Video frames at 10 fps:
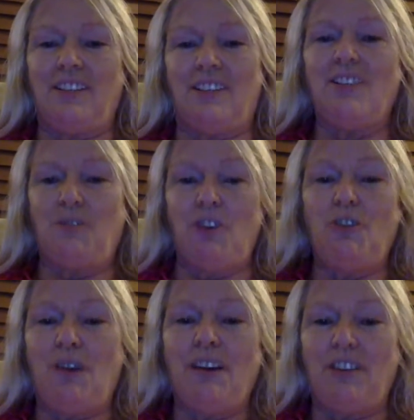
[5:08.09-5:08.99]
you
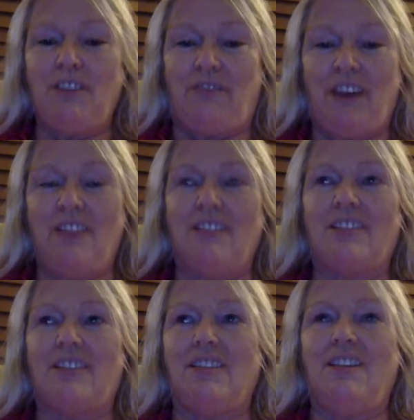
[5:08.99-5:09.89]
knew how you
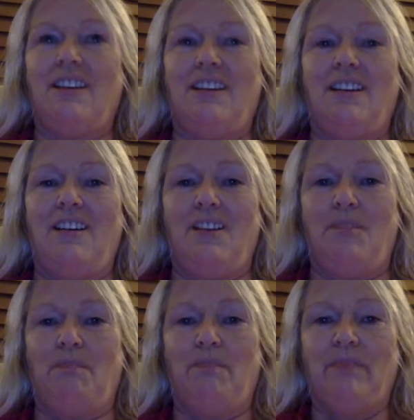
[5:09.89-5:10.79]
felt on
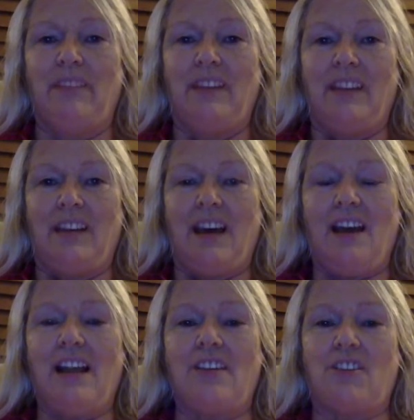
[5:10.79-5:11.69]

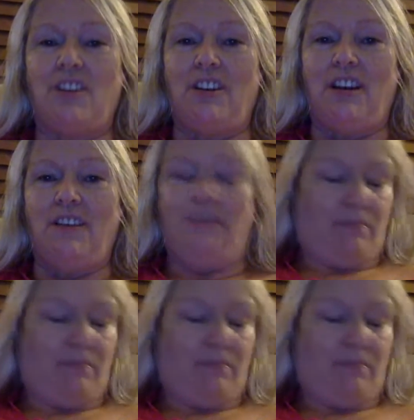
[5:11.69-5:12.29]
election night.